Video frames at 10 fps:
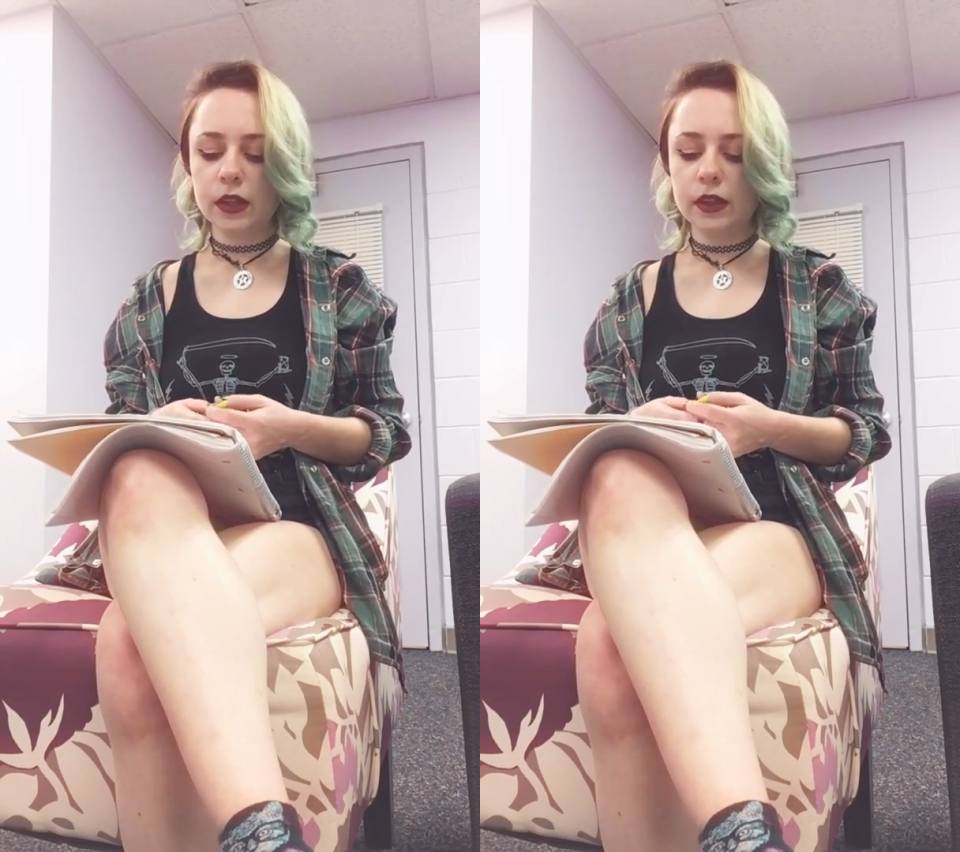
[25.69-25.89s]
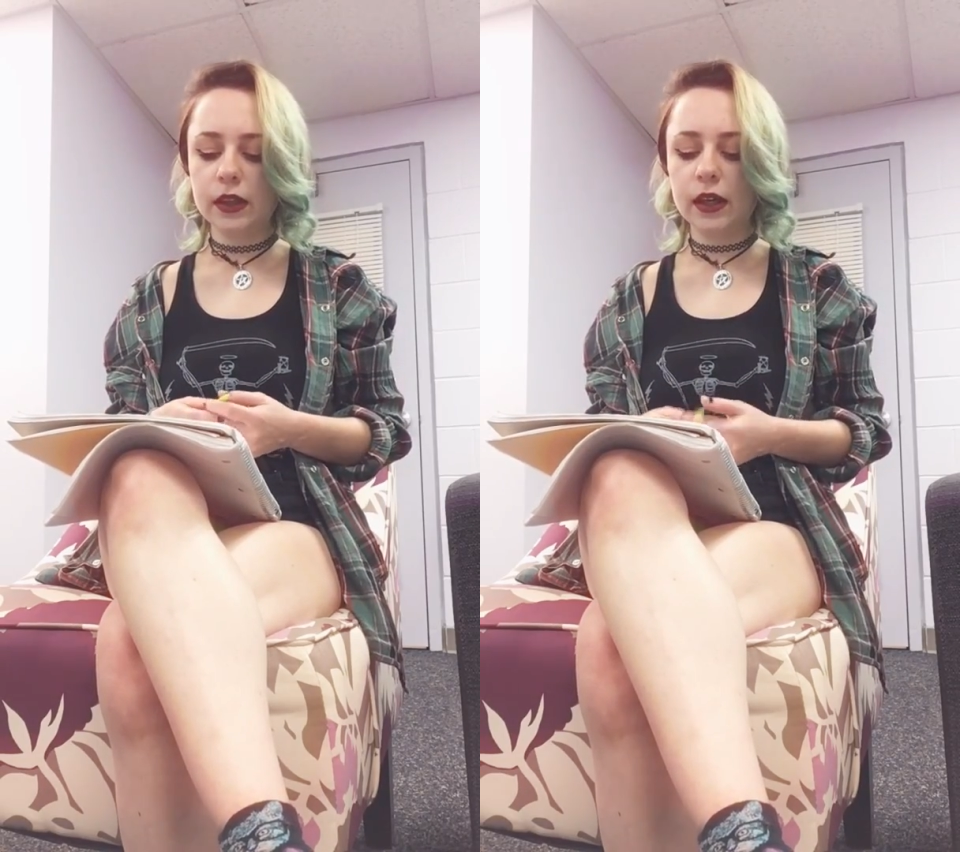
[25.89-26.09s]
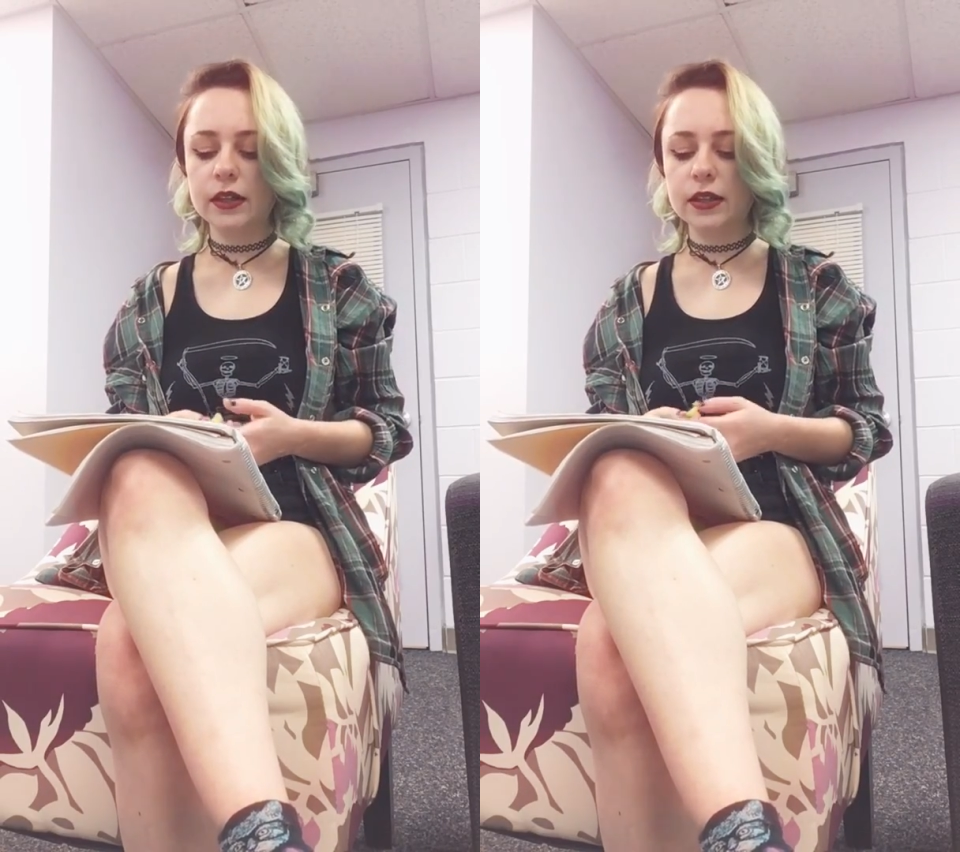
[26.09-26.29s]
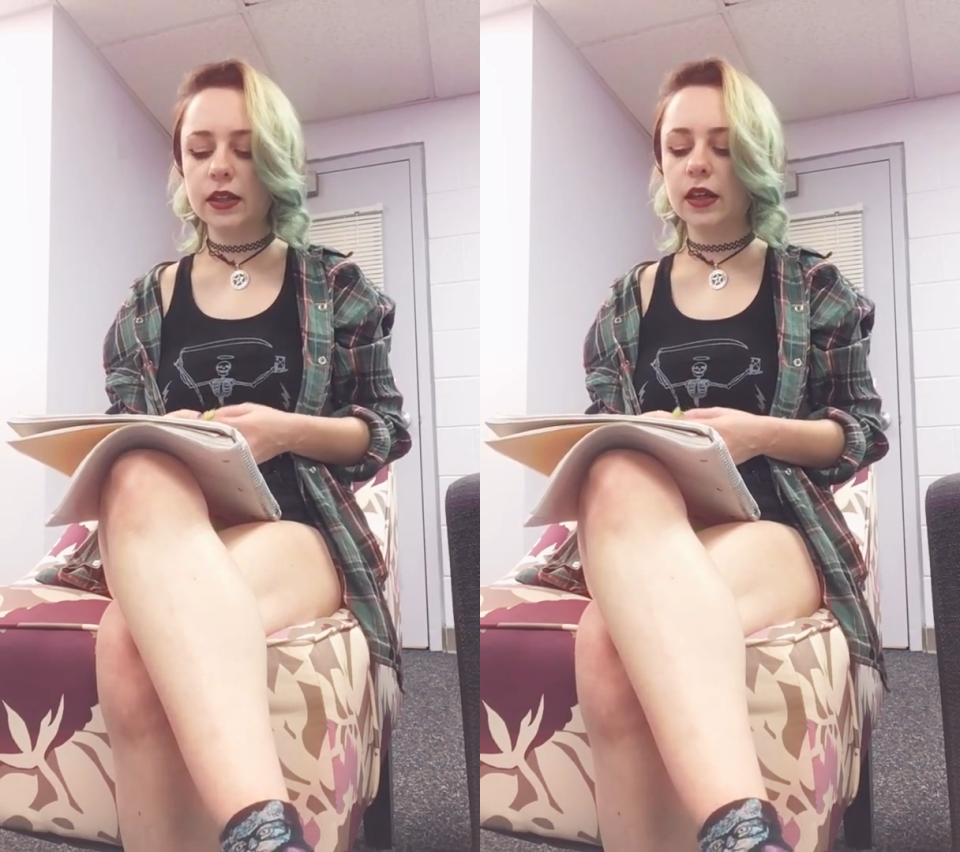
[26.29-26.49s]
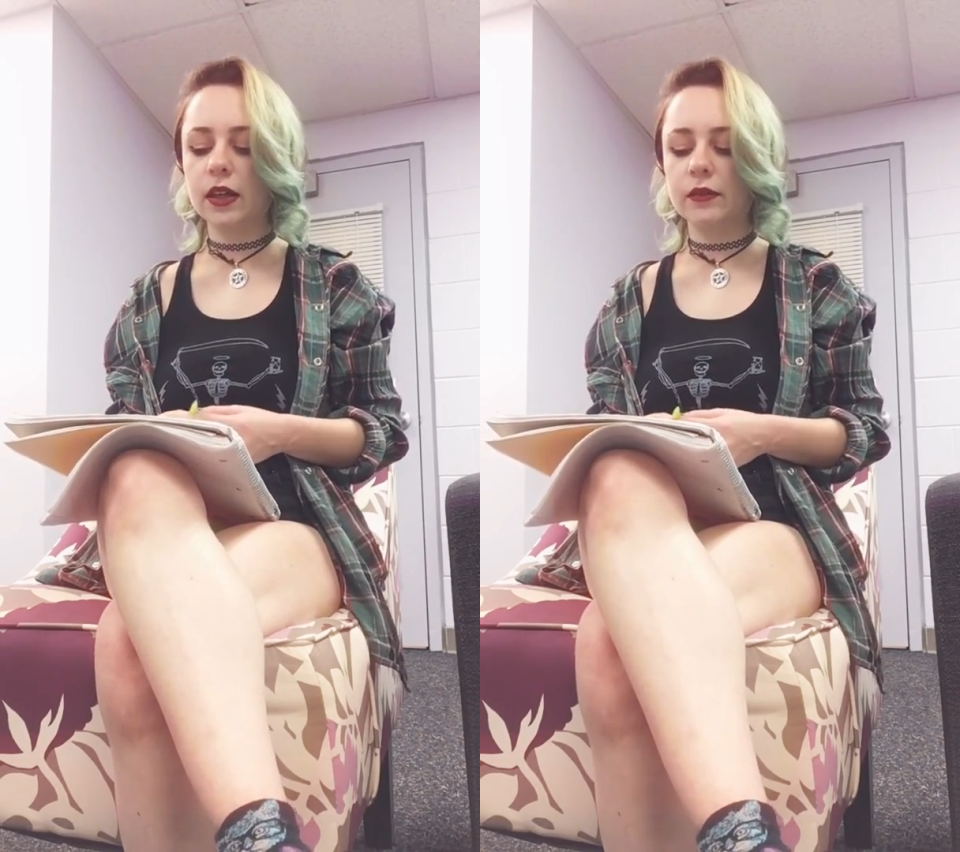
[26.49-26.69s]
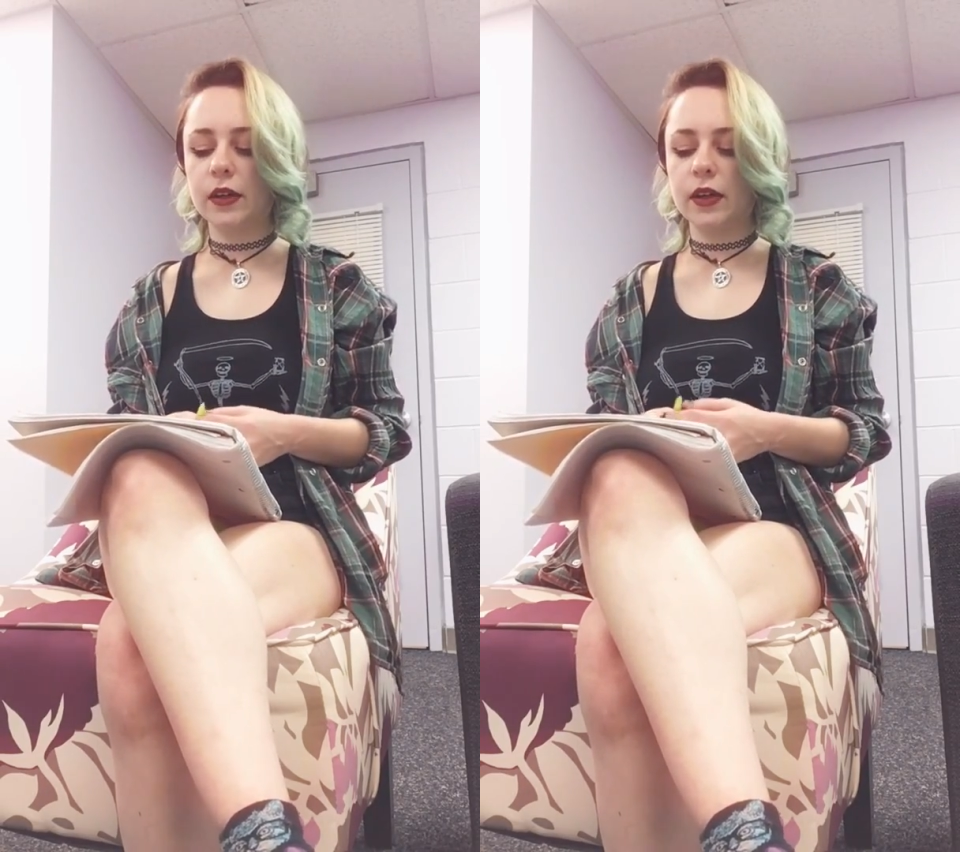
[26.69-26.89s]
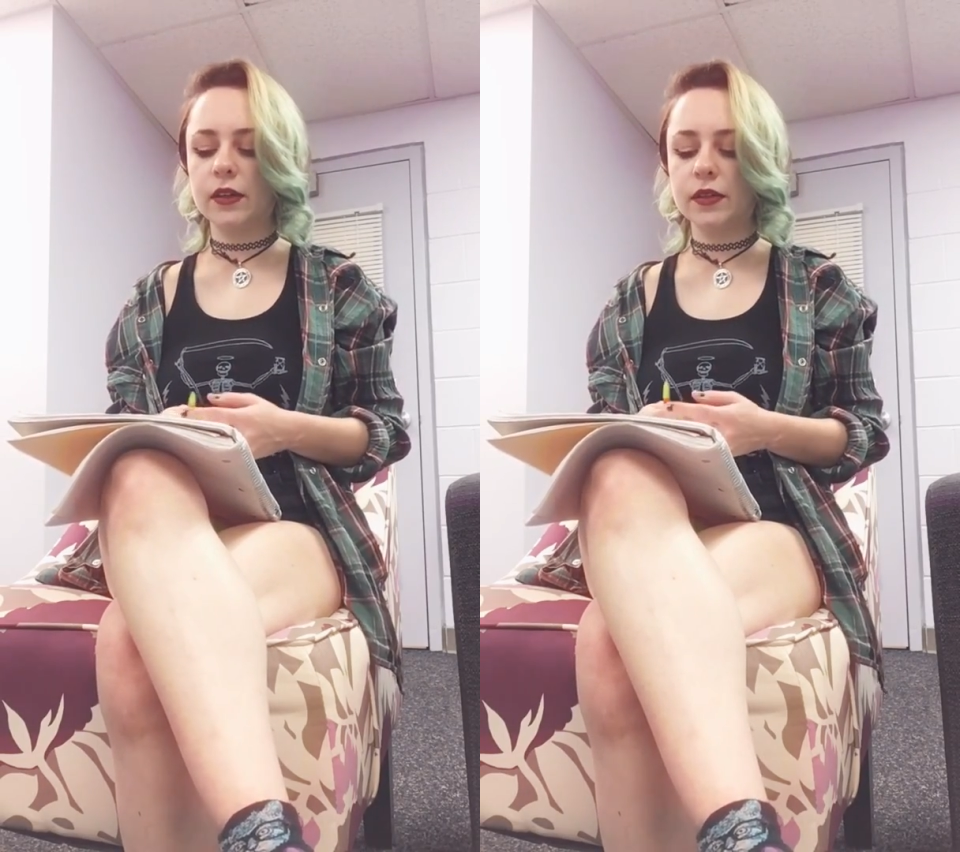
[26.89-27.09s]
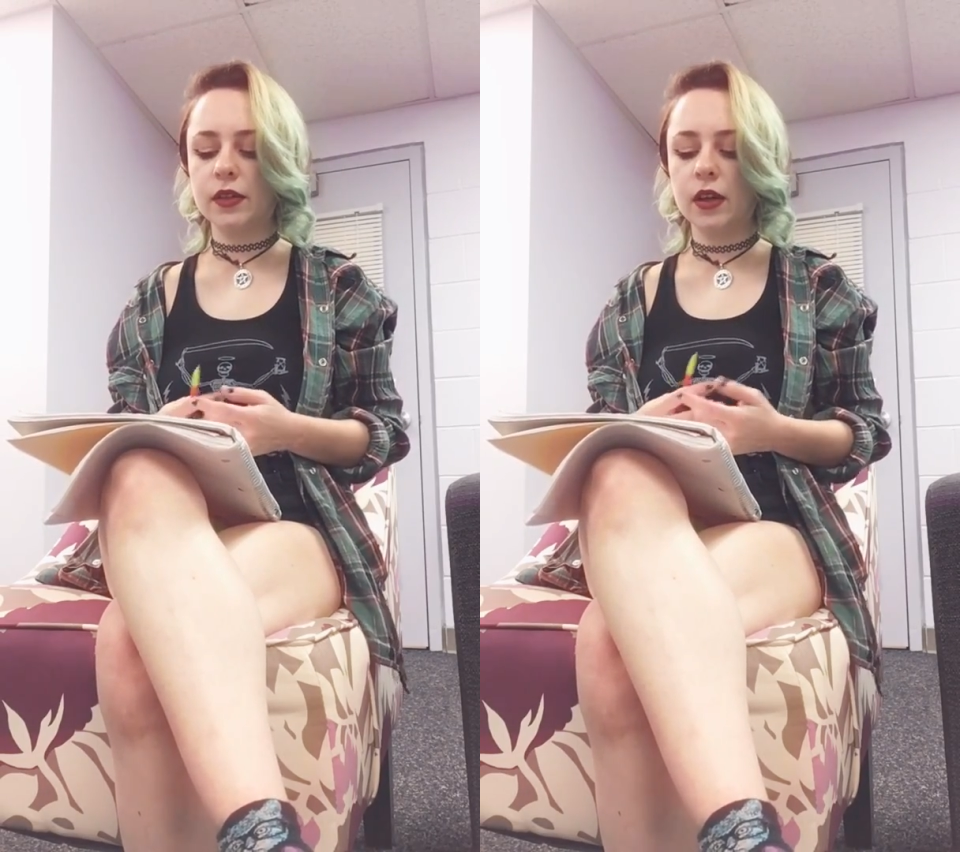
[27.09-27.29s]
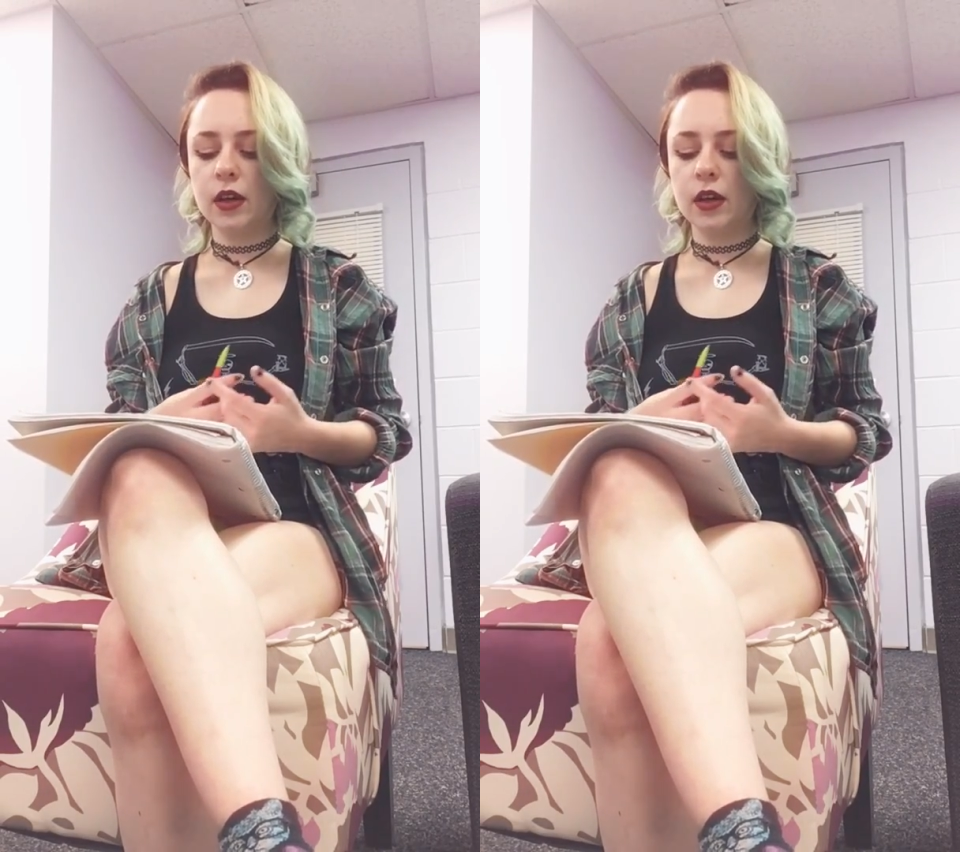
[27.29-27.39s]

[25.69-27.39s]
The idea of us